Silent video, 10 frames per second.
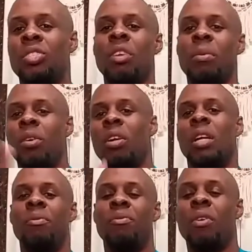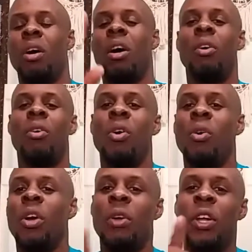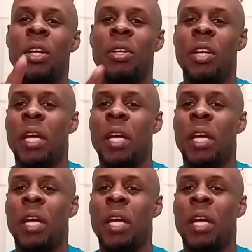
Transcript: treble cliff, or it